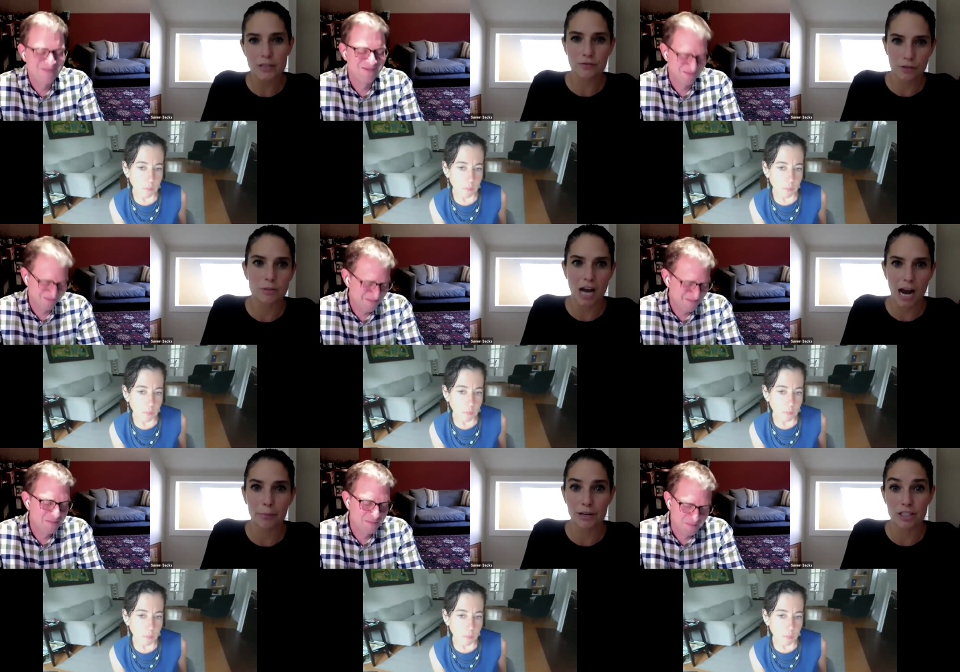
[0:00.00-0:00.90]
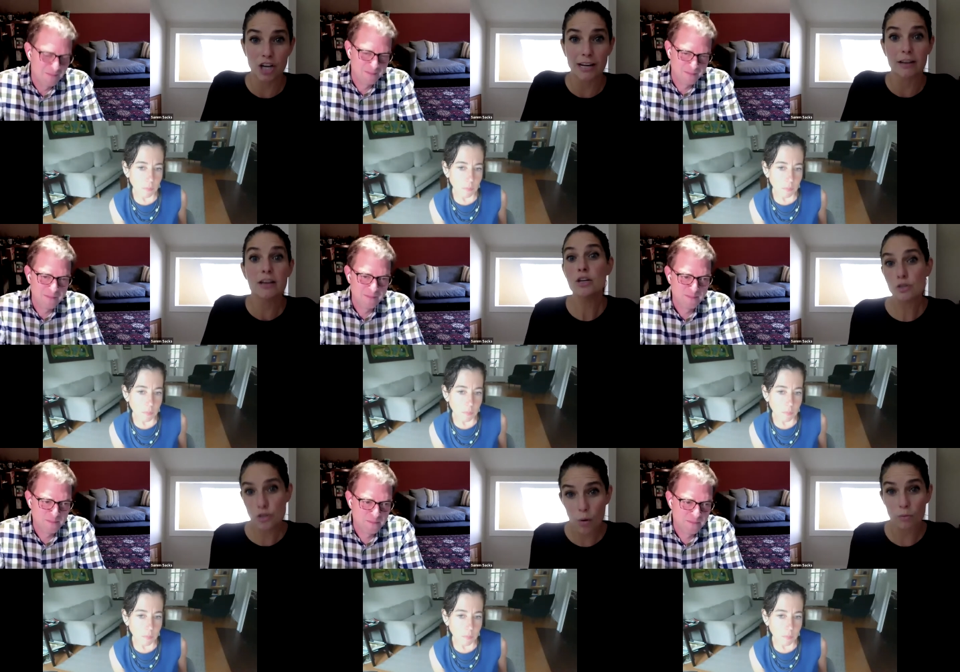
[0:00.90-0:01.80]
Speaker 1: firms to operate in China.
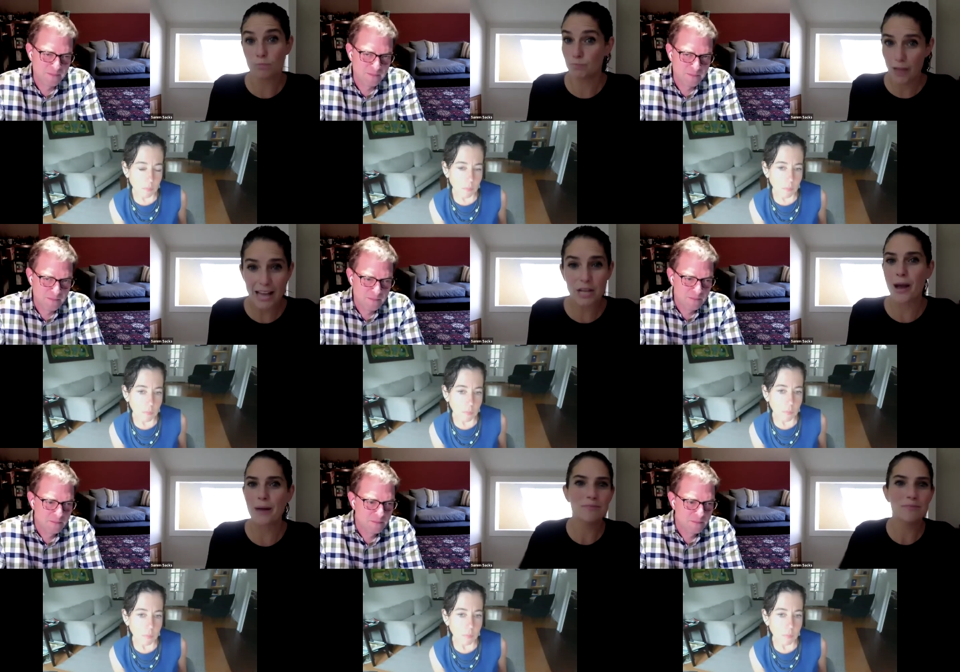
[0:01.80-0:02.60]
So anyway,